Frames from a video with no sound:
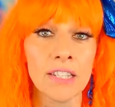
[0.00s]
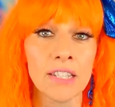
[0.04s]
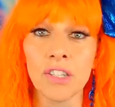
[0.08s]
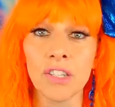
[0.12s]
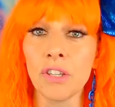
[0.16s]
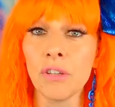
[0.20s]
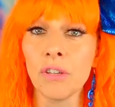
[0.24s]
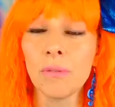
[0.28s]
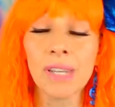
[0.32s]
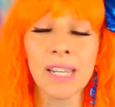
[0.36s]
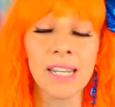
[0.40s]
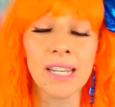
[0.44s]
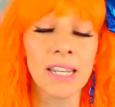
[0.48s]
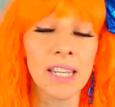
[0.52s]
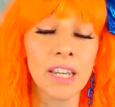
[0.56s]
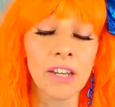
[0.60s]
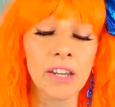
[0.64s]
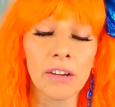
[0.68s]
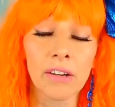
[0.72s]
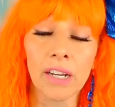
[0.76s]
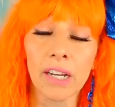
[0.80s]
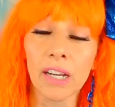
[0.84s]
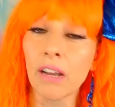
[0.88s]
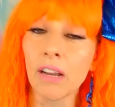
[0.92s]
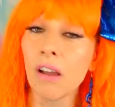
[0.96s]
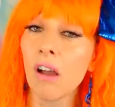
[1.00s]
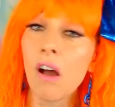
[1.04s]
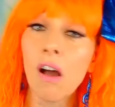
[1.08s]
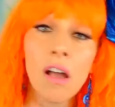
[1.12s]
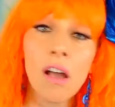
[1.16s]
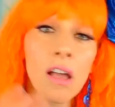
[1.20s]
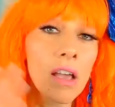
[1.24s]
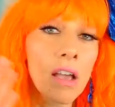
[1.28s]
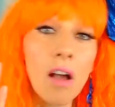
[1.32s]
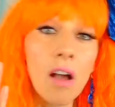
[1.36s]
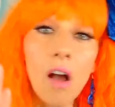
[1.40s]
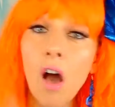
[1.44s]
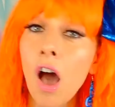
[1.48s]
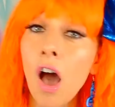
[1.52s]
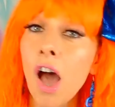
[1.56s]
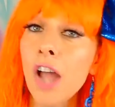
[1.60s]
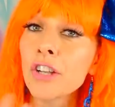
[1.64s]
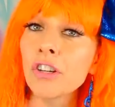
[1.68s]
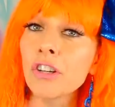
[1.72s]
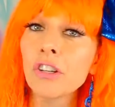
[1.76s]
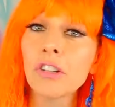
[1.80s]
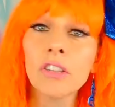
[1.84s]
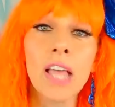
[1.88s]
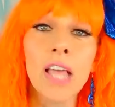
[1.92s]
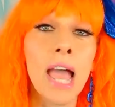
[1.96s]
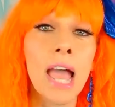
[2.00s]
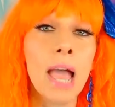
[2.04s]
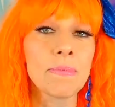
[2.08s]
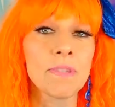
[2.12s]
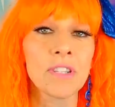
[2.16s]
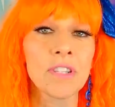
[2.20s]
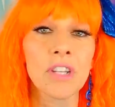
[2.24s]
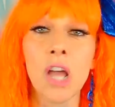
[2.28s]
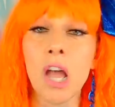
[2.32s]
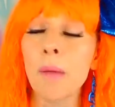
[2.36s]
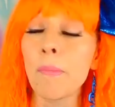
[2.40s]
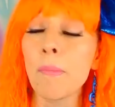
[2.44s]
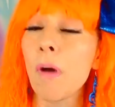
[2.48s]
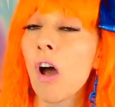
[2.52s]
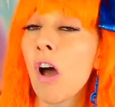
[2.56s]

So you can hear it on your laptop,